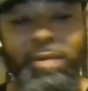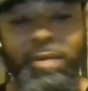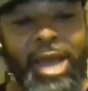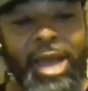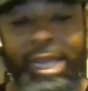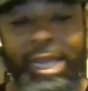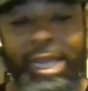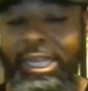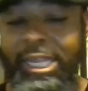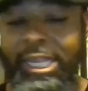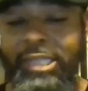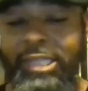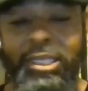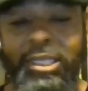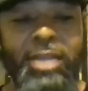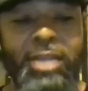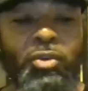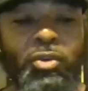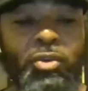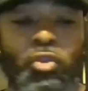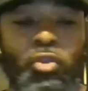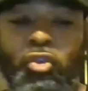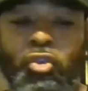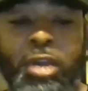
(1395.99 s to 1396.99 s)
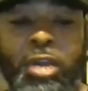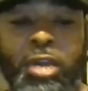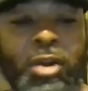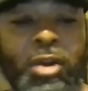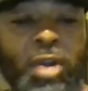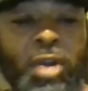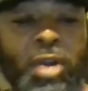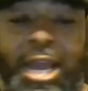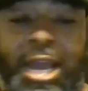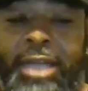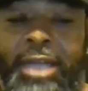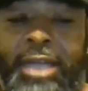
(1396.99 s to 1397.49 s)
I can't take no credit.
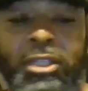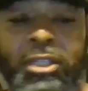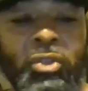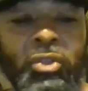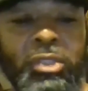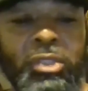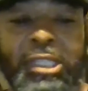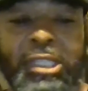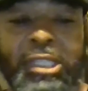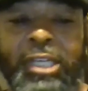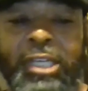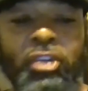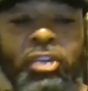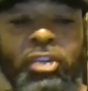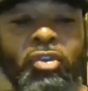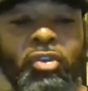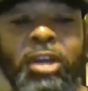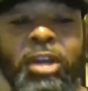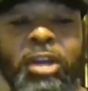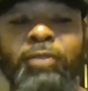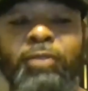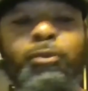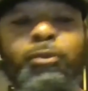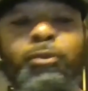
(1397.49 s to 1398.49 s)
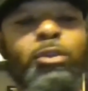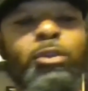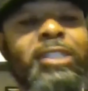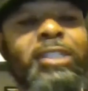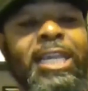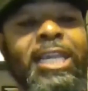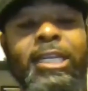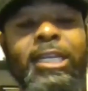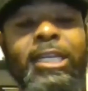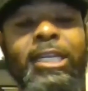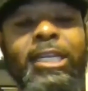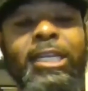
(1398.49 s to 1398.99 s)
All I can do is take the credit for
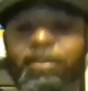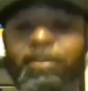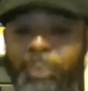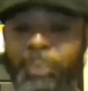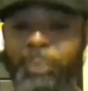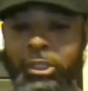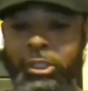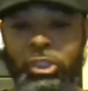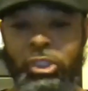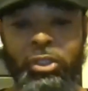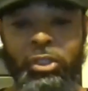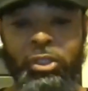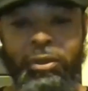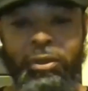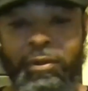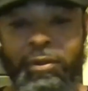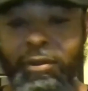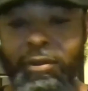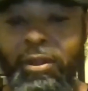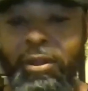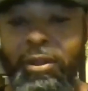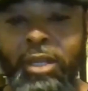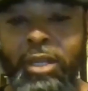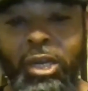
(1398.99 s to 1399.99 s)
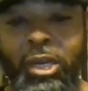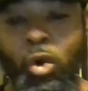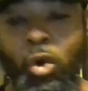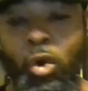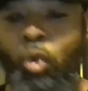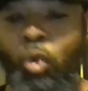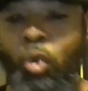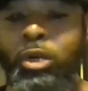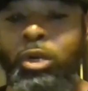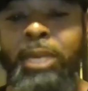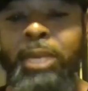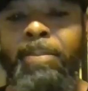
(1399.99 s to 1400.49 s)
taking the picture and
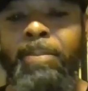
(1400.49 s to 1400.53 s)
holding the